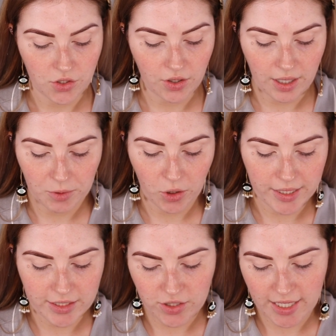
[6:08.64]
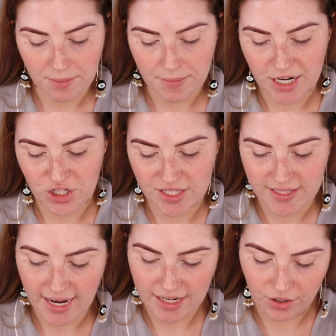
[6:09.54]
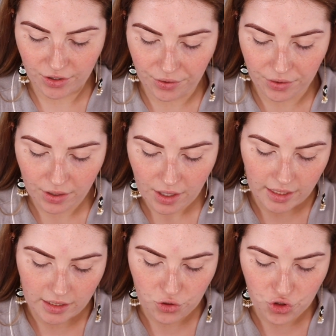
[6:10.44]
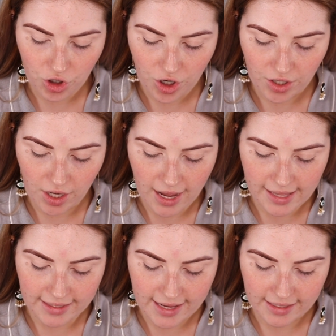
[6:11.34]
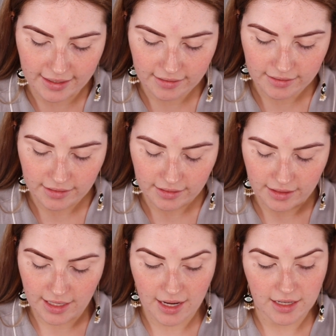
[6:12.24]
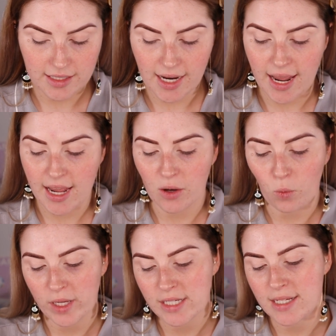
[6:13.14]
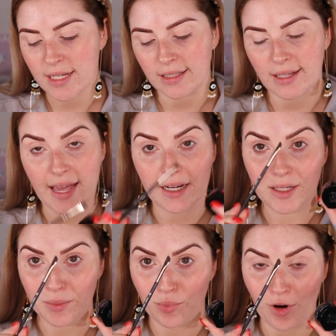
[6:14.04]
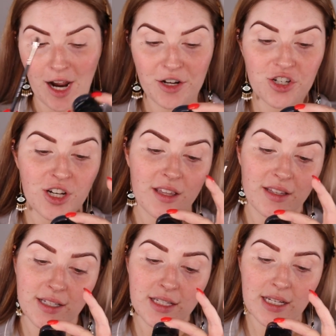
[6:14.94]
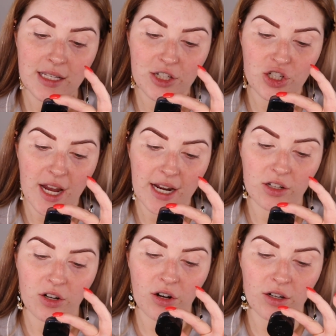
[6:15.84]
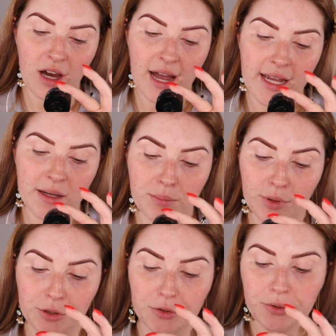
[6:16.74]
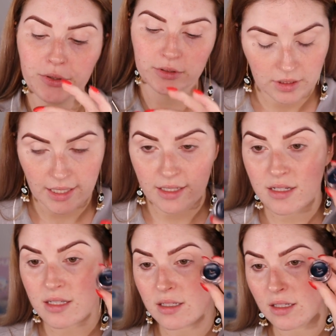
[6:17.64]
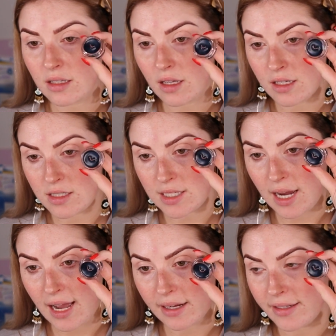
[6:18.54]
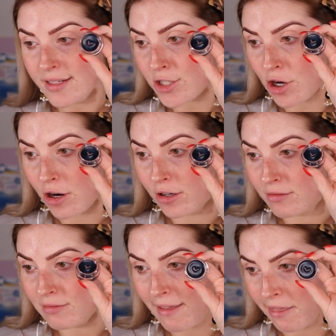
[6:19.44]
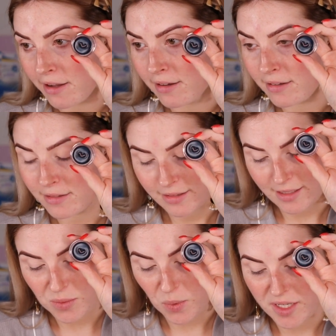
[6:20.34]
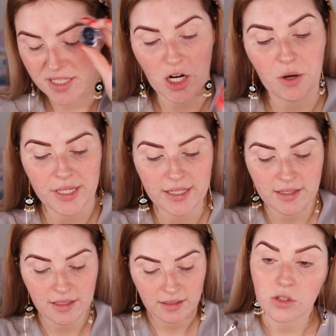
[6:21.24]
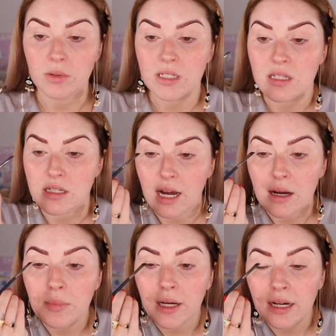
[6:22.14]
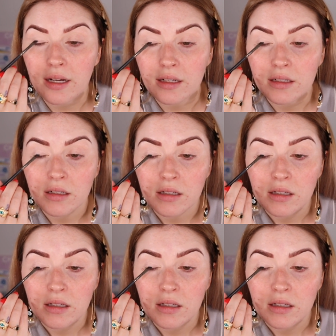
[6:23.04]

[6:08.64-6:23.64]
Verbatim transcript: So I'm going to take my Shiseido Ink Stroke Eyeliner and a winged liner brush. This is in the shade Conai Blue and it's a dark indigo, I think. Is this what indigo is? So I'm going to start by